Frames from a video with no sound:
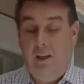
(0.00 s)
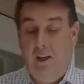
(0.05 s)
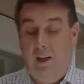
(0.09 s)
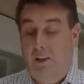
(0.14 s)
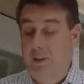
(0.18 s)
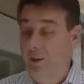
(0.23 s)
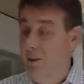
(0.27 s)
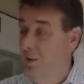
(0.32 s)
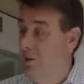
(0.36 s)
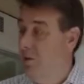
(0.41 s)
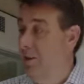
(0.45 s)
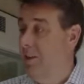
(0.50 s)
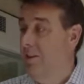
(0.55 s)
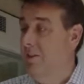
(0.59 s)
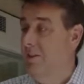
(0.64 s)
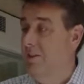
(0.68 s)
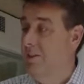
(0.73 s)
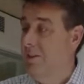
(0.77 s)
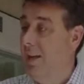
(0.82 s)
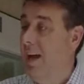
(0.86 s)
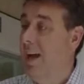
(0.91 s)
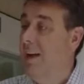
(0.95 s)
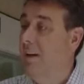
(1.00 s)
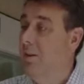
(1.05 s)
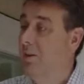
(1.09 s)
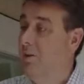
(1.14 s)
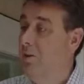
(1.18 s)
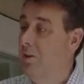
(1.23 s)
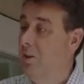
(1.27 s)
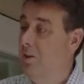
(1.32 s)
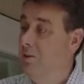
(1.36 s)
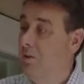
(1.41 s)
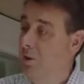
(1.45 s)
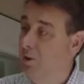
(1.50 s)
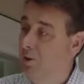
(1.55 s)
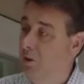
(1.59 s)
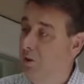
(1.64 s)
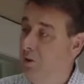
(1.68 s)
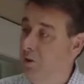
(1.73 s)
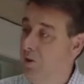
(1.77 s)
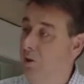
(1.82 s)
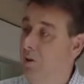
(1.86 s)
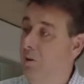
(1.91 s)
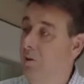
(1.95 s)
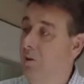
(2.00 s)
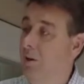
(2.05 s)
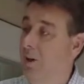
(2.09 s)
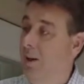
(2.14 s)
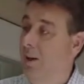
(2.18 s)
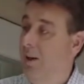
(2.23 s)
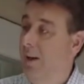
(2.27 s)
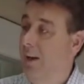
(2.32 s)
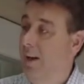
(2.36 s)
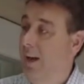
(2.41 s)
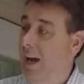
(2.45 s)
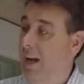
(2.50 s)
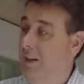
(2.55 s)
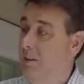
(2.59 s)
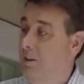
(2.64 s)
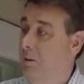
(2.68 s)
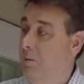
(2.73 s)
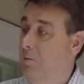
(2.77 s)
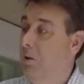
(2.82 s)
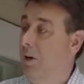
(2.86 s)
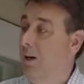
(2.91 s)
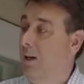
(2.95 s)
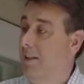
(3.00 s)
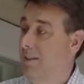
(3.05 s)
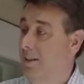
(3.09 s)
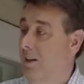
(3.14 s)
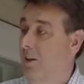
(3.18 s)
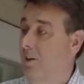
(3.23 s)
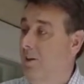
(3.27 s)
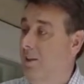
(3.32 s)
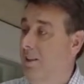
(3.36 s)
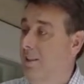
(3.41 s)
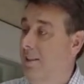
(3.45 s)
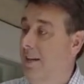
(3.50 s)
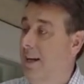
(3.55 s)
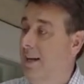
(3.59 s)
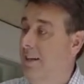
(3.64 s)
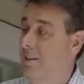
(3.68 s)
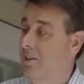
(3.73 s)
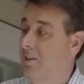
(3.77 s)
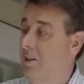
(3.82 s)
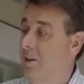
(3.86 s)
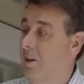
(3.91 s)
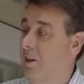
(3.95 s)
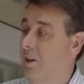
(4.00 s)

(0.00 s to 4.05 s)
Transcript: At the other end of the scale, you've got the true enterprise architect,